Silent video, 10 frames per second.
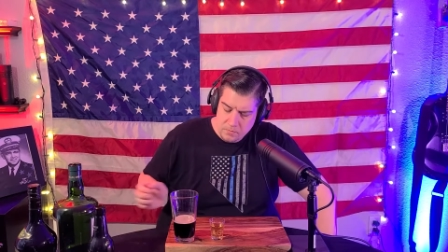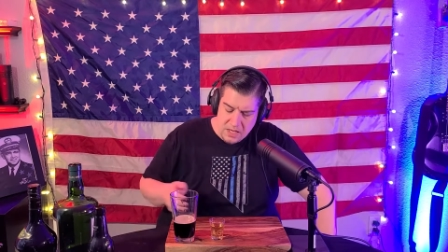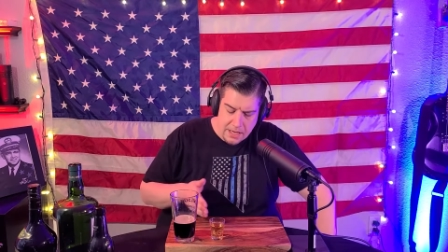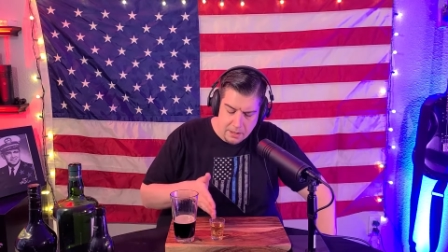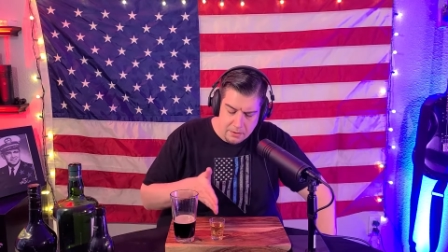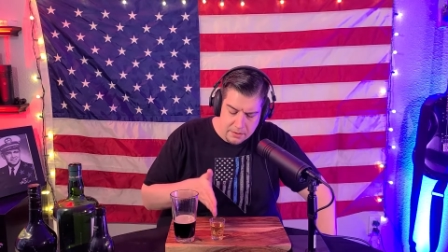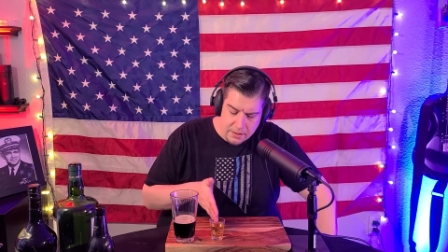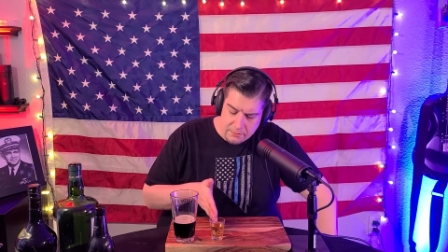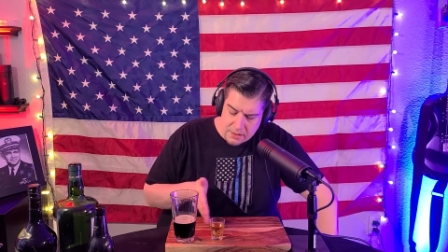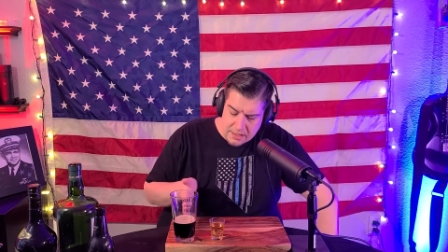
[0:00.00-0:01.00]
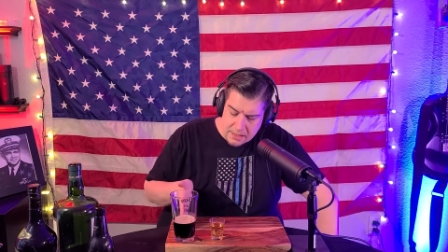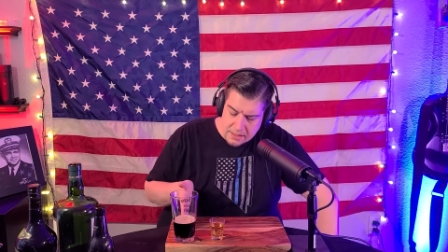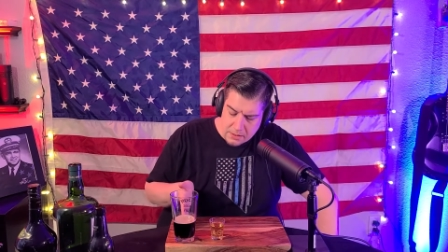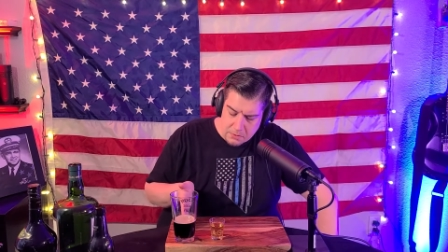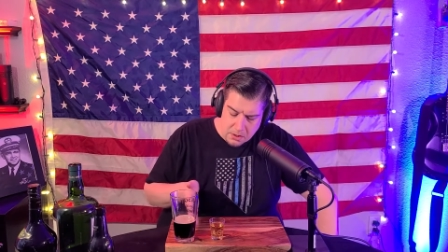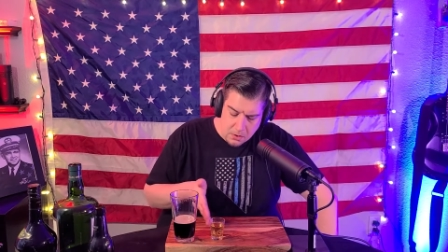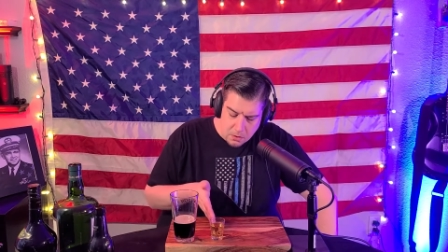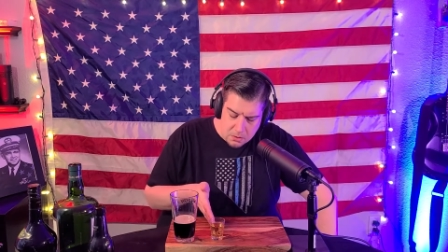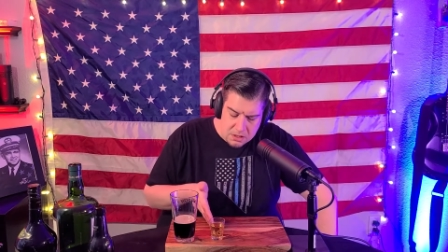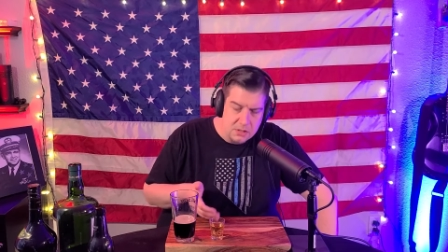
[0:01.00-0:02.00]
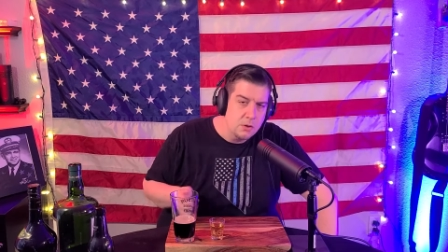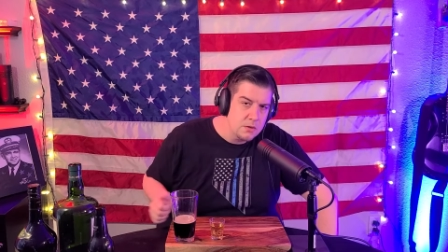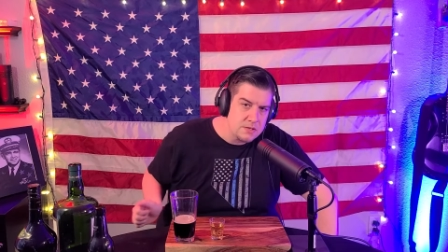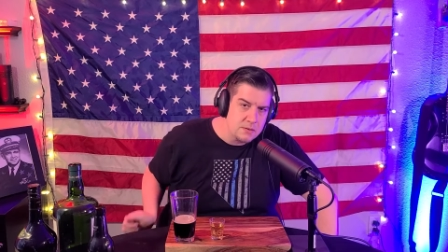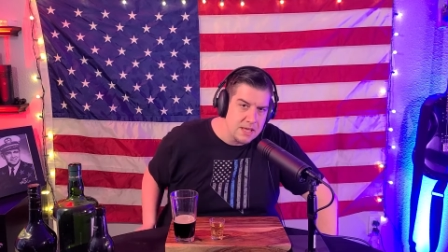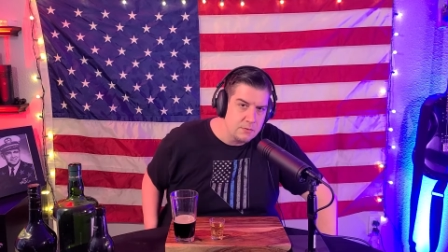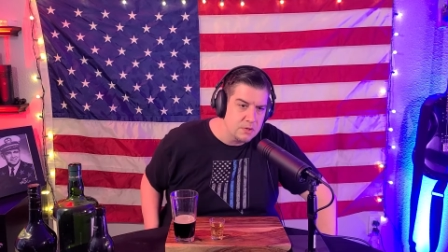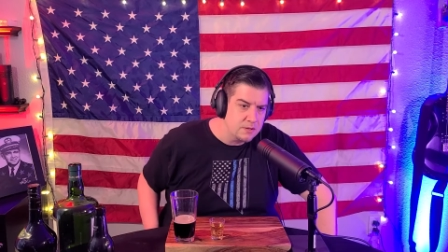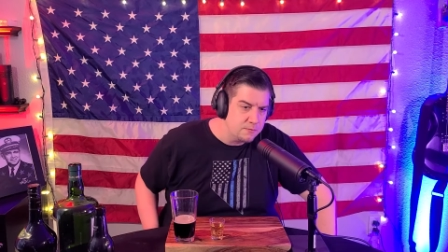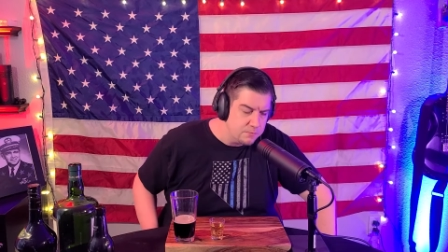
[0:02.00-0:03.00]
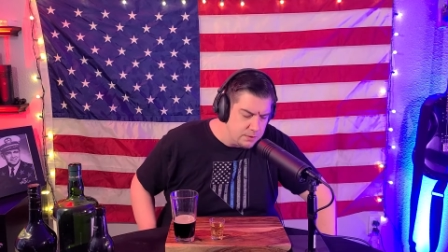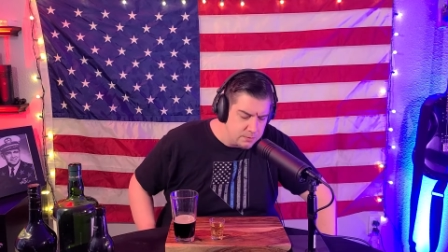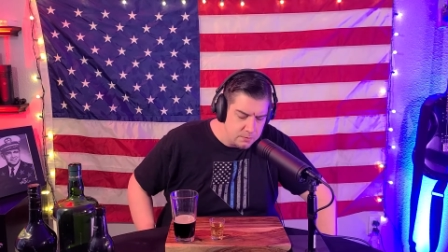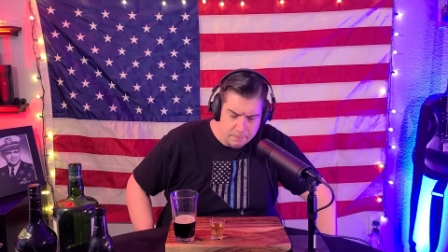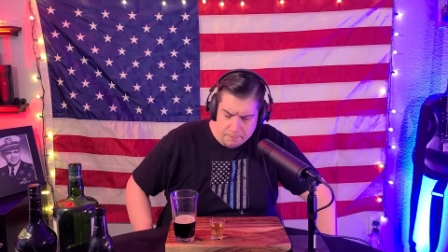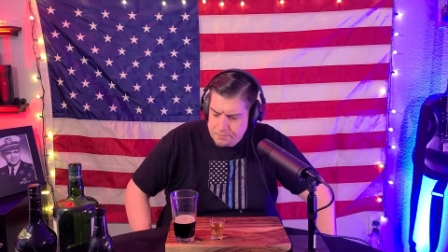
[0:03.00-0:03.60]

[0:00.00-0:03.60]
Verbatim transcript: Now, everything you get with the cold, you also get with the flu.